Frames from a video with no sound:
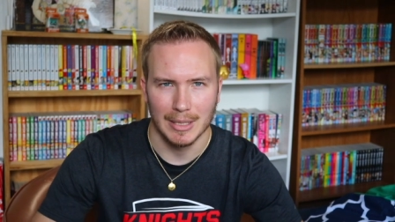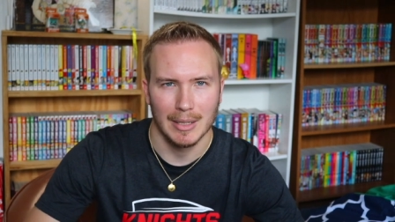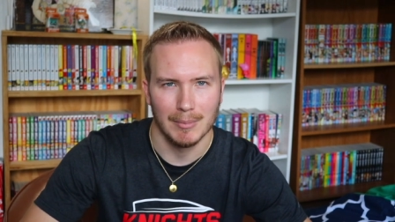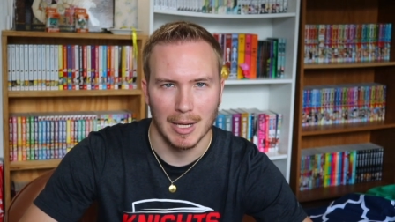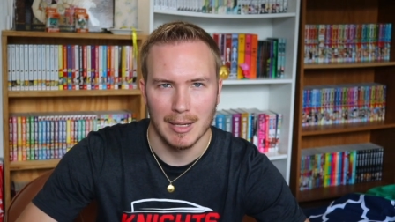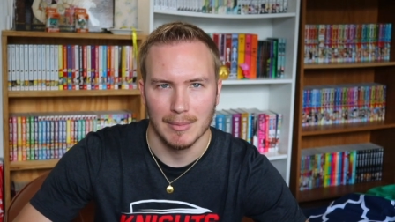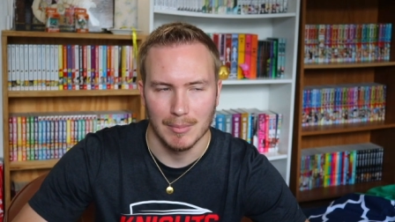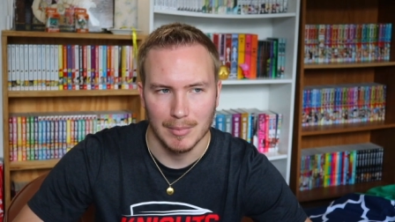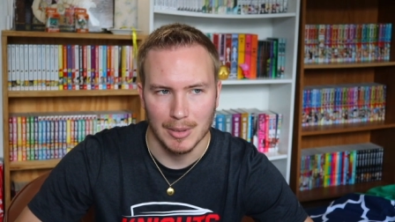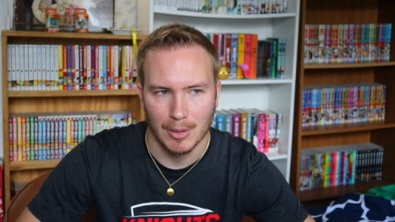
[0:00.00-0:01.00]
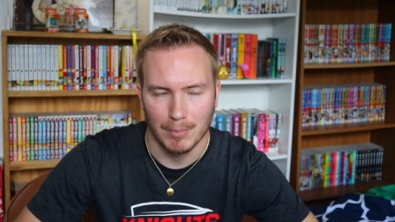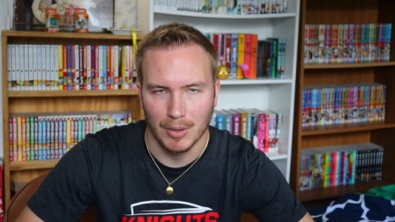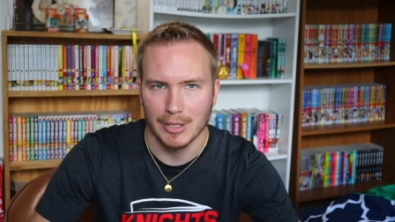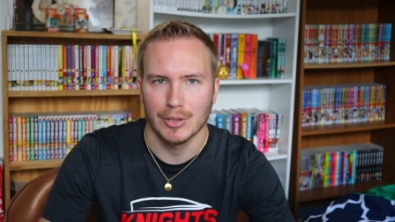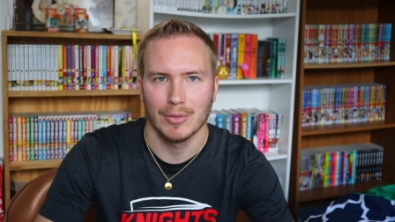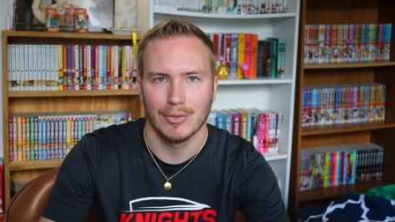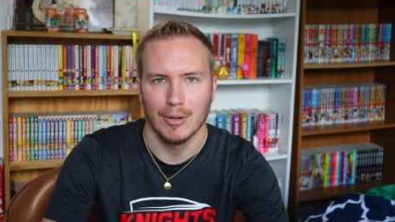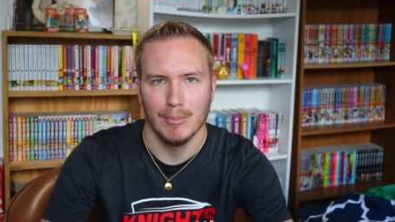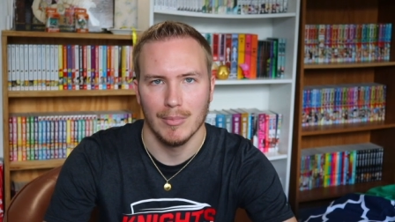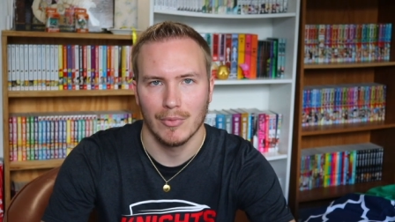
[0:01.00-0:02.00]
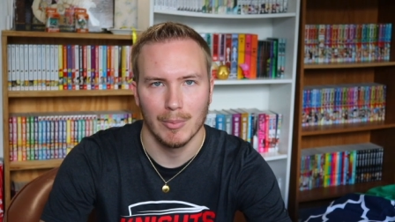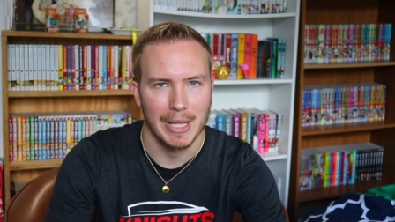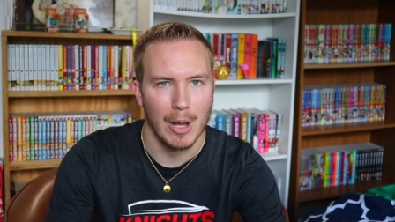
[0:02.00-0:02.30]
and and you know pleasure from from the